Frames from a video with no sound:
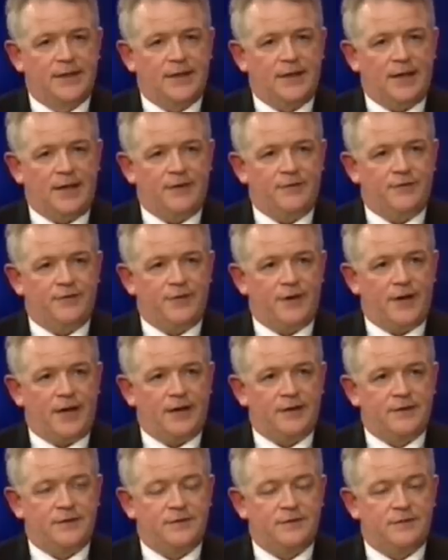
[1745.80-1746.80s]
In
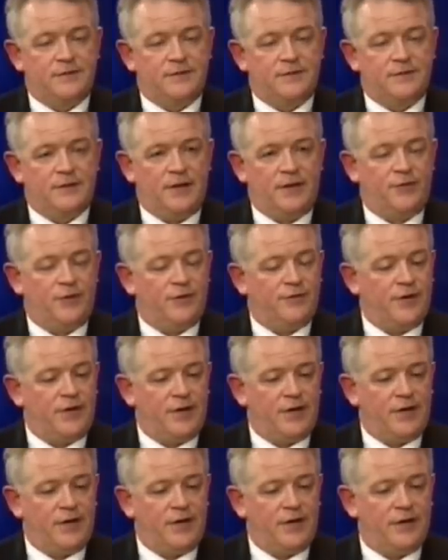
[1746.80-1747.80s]
fact, if you have any
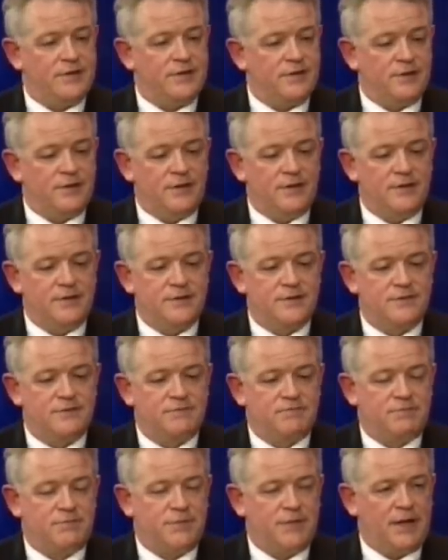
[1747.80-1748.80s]
concerns,
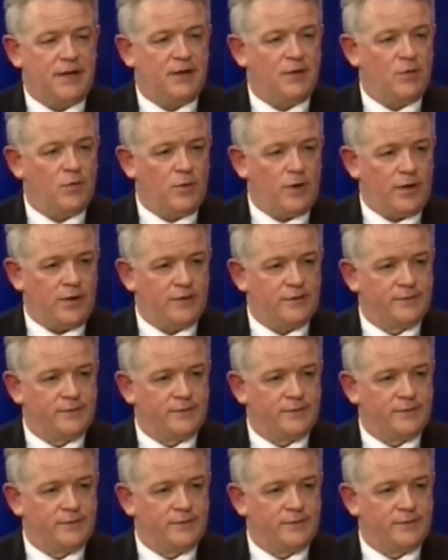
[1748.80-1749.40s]
then quit.